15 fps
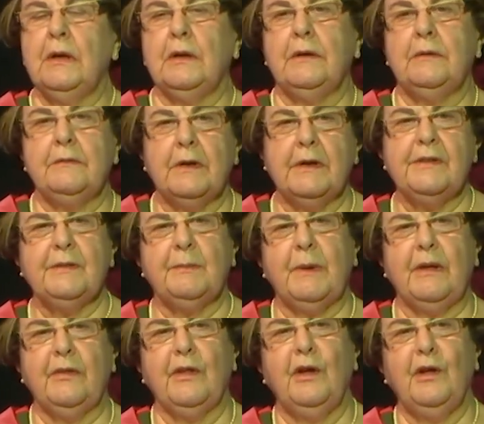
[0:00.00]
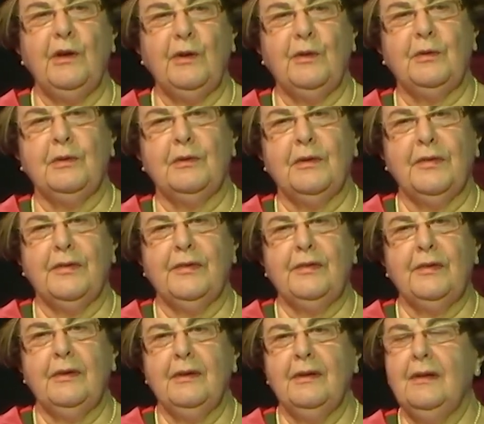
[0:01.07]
I write about the Holocaust."